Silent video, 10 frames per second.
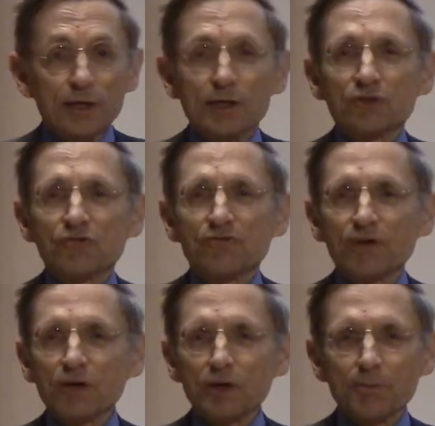It's
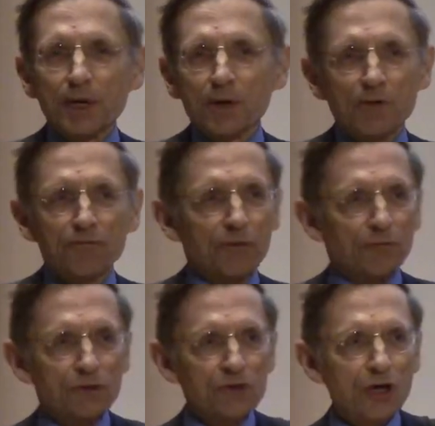very powerful.
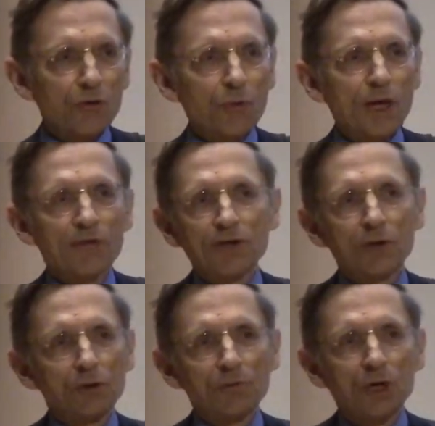There's no way the
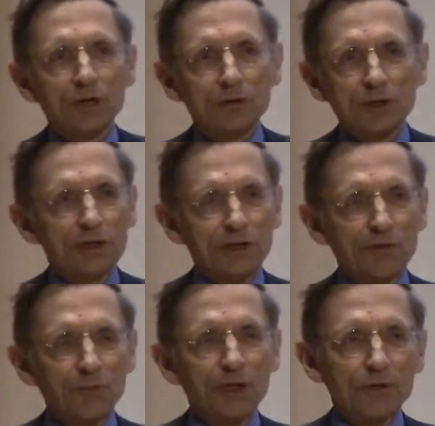old model can
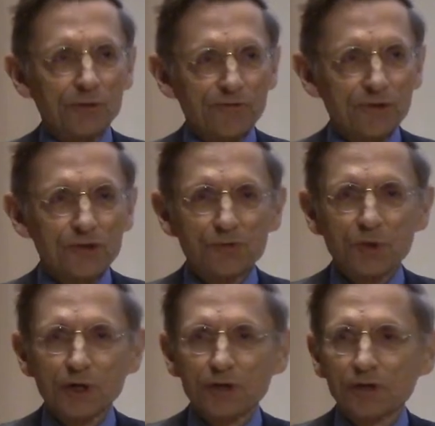compete with this
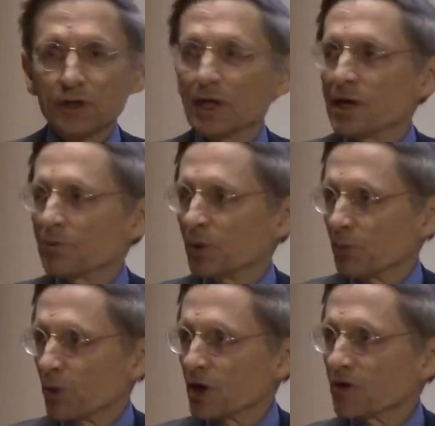model.
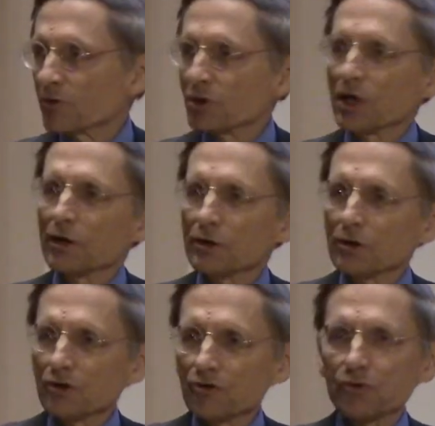But part of the
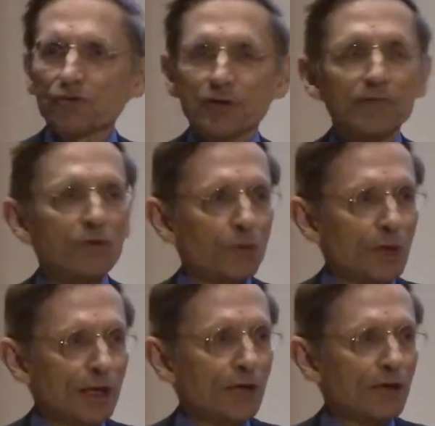challenge for everyone
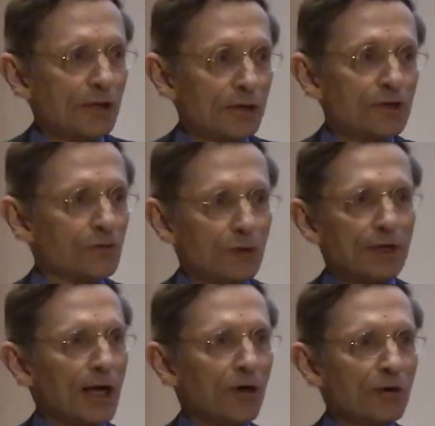here is we're
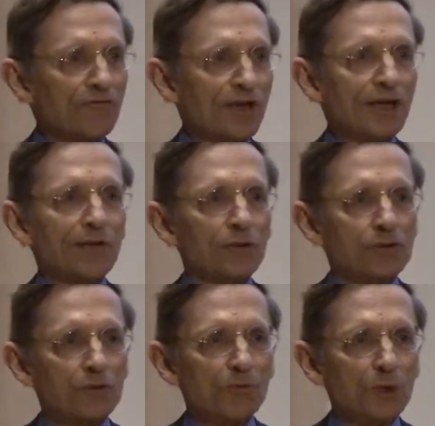now inventing
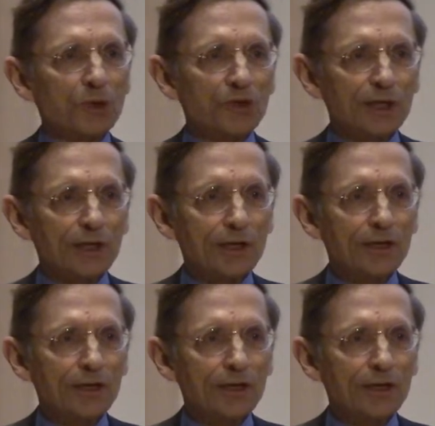this, we're building